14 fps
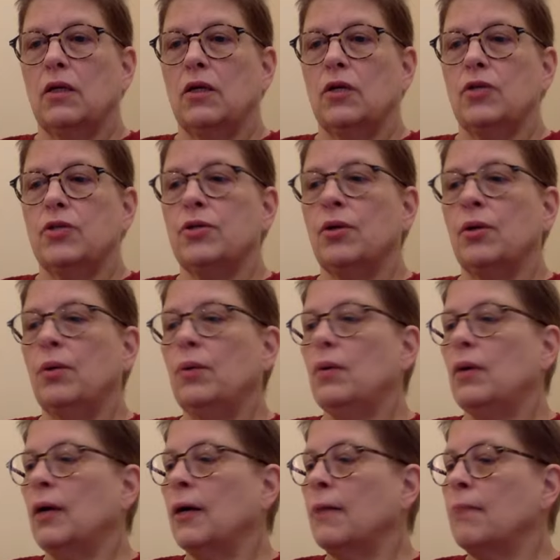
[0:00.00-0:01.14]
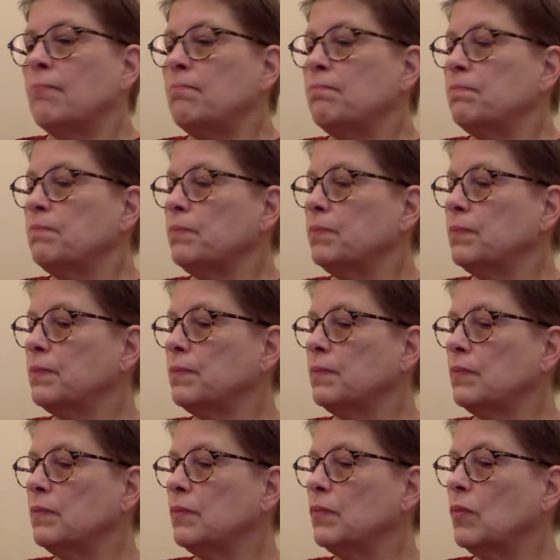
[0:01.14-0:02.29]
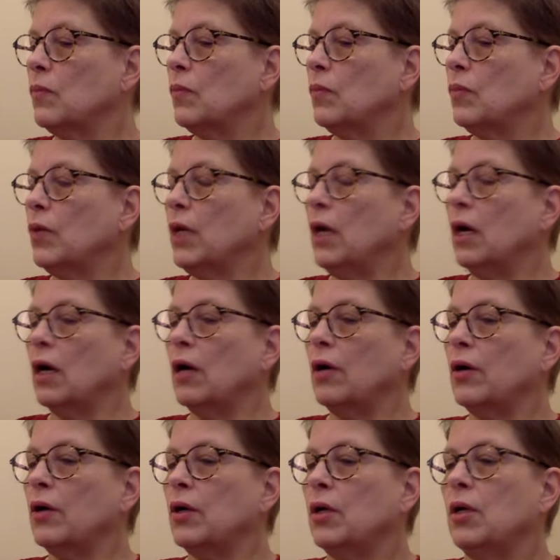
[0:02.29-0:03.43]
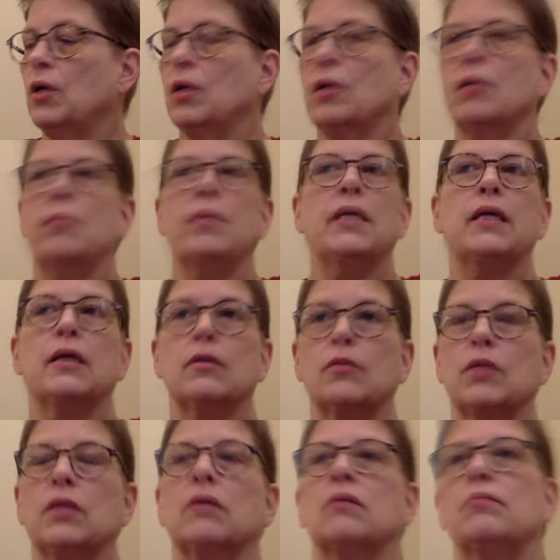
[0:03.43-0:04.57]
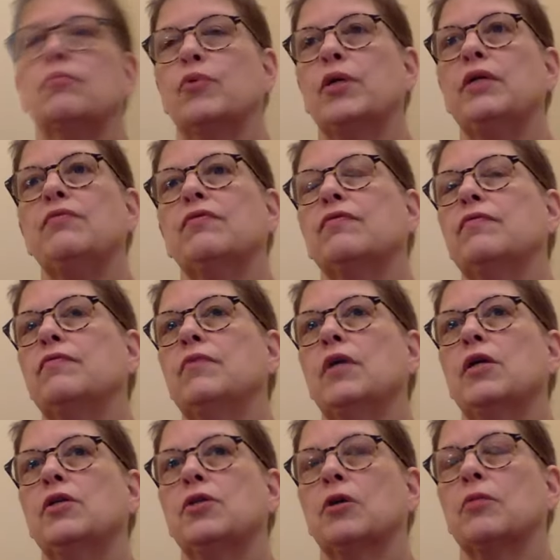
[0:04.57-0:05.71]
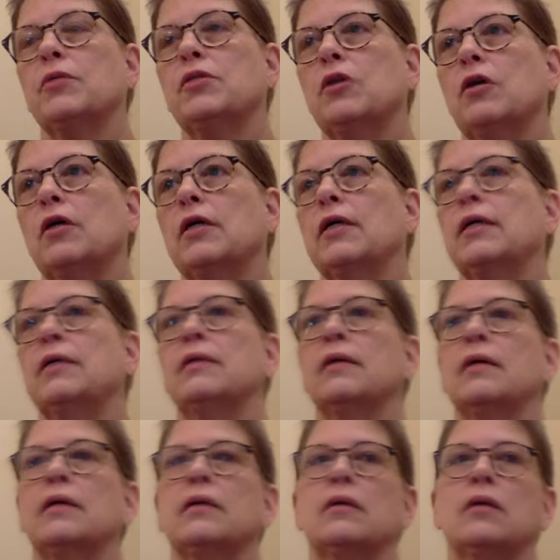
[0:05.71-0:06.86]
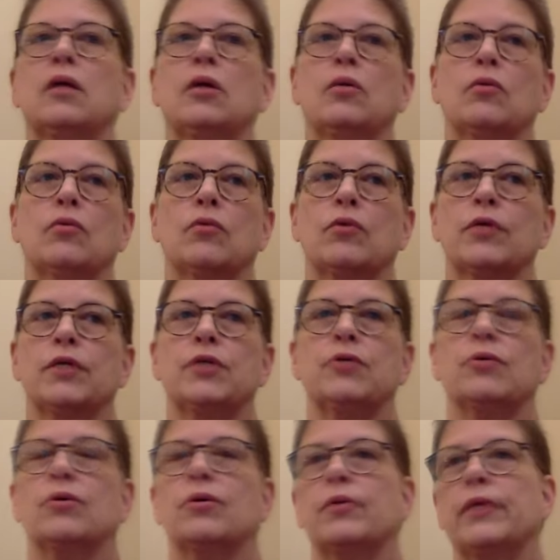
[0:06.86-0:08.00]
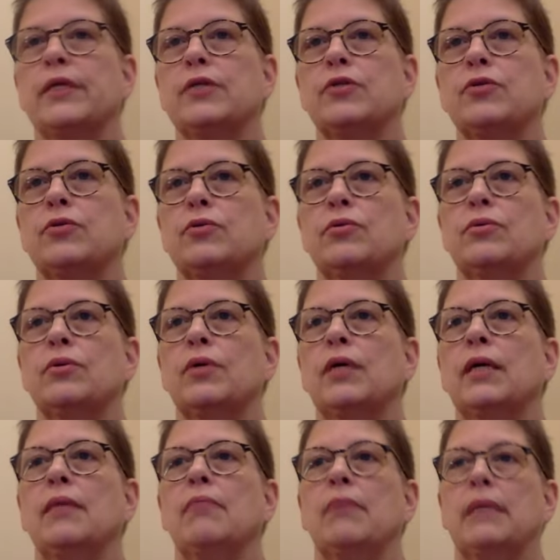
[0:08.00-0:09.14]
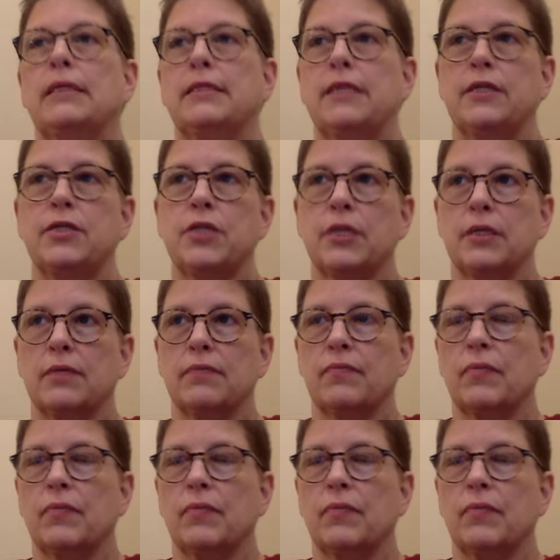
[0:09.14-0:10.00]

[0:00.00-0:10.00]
So um, we are going to begin with a brief Dharma talk and then going to go into meditation.